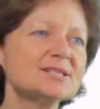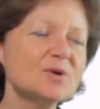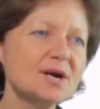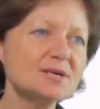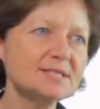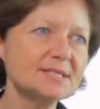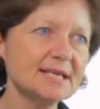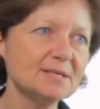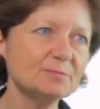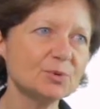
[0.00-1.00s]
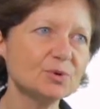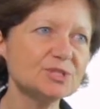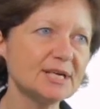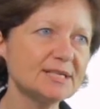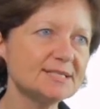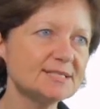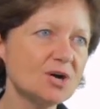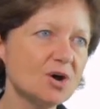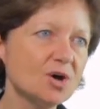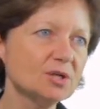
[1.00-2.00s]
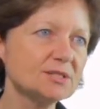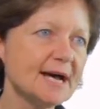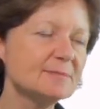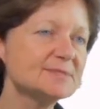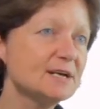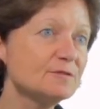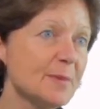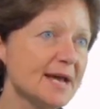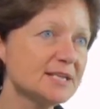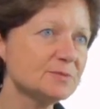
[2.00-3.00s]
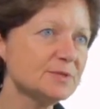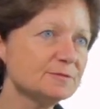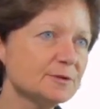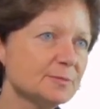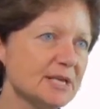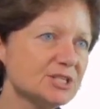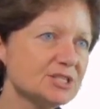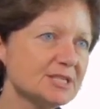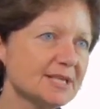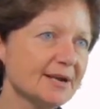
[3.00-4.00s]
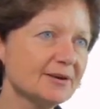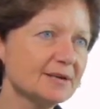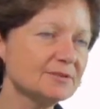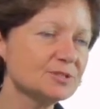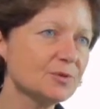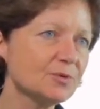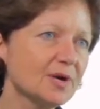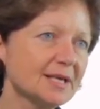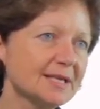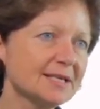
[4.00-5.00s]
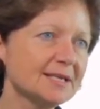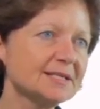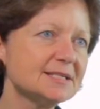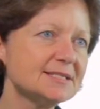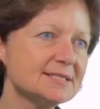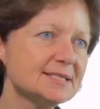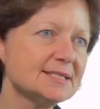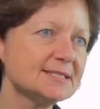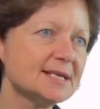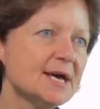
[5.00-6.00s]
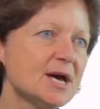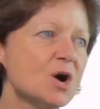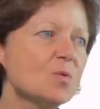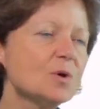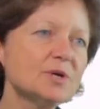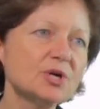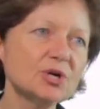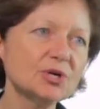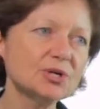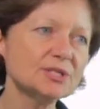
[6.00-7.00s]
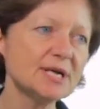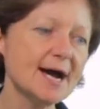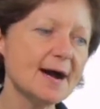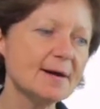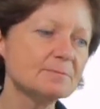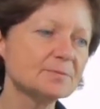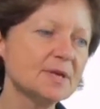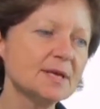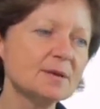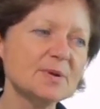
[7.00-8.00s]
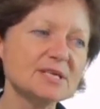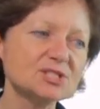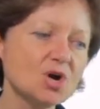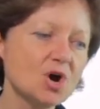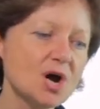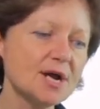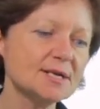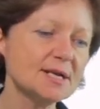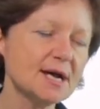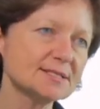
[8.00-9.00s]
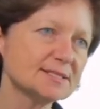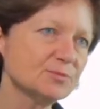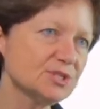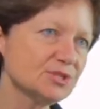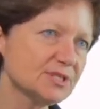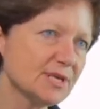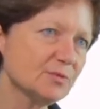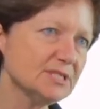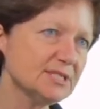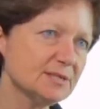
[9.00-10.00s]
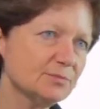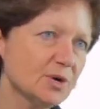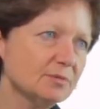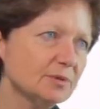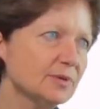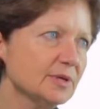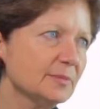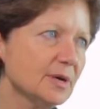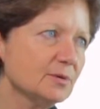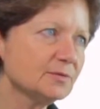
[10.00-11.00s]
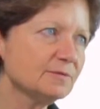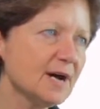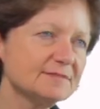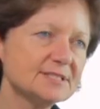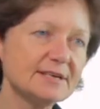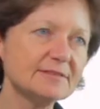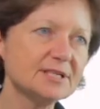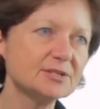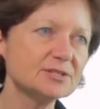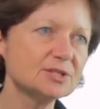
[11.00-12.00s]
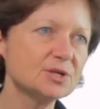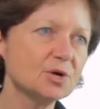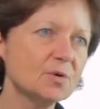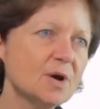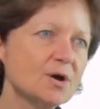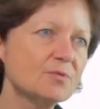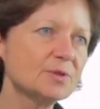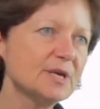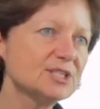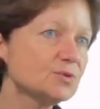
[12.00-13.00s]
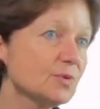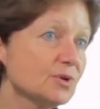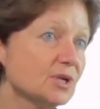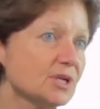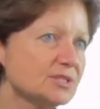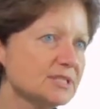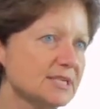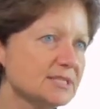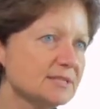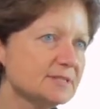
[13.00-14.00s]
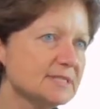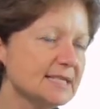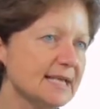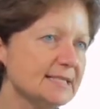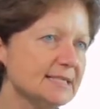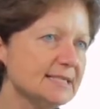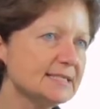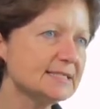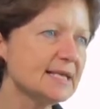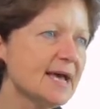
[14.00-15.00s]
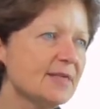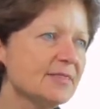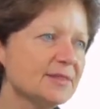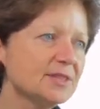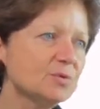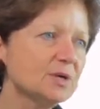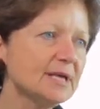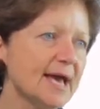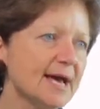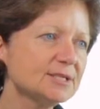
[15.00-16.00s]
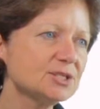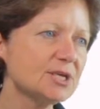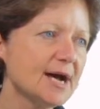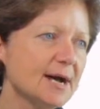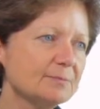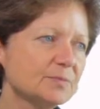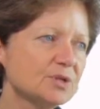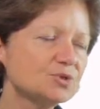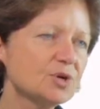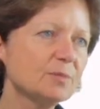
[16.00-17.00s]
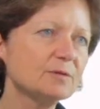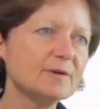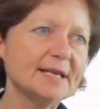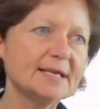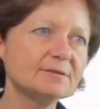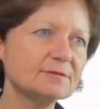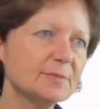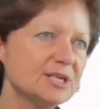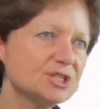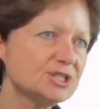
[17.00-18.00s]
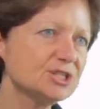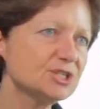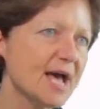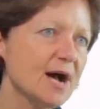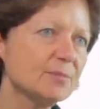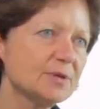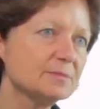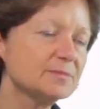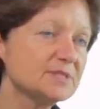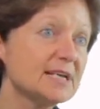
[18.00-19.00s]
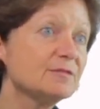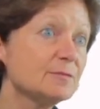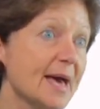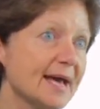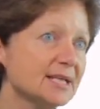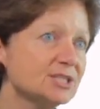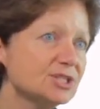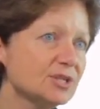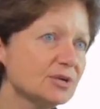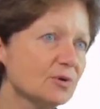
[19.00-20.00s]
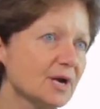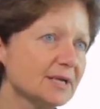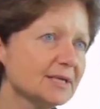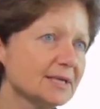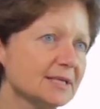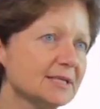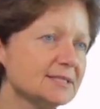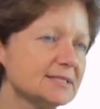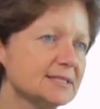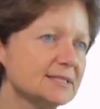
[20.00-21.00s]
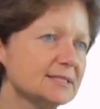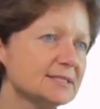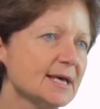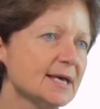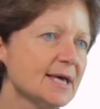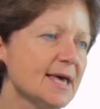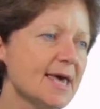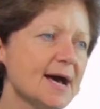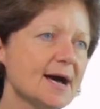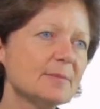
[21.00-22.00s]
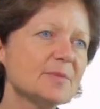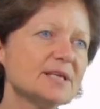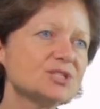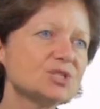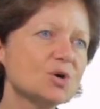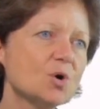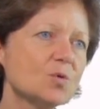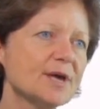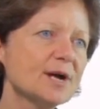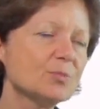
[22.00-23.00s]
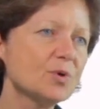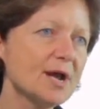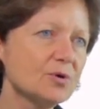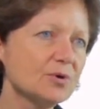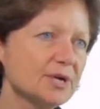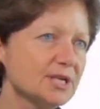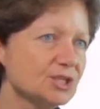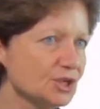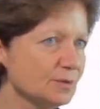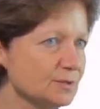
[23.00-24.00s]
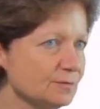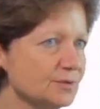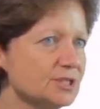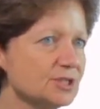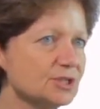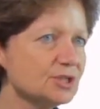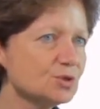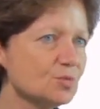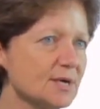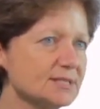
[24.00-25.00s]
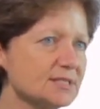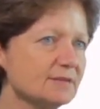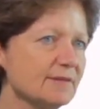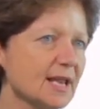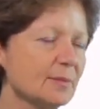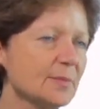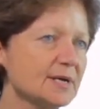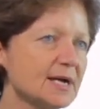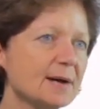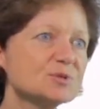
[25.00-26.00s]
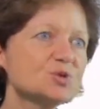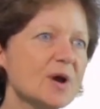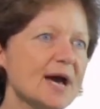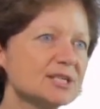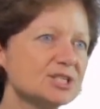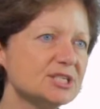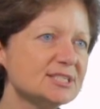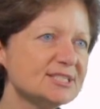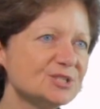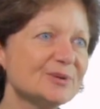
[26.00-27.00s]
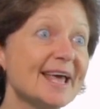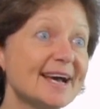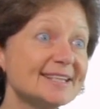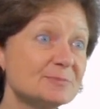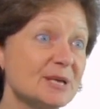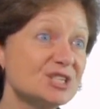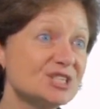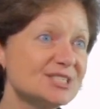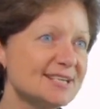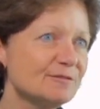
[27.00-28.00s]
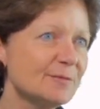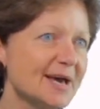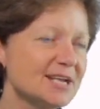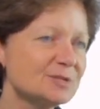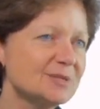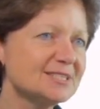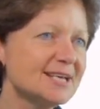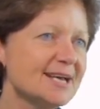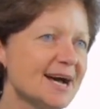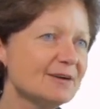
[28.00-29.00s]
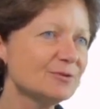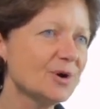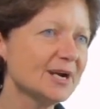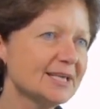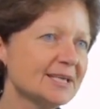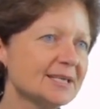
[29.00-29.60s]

So our CKD project is called um, Self-Management for Patients and Caregivers with Chronic Kidney Disease. What we heard um, based on uh, some research that we did probably about five to seven years ago with patients with earlier stages of CKD is that they really had um, trouble finding information to help them self-manage their chronic kidney disease. Um, and so their priority in terms of research was to develop um, strategies to enhance patient self-management of chronic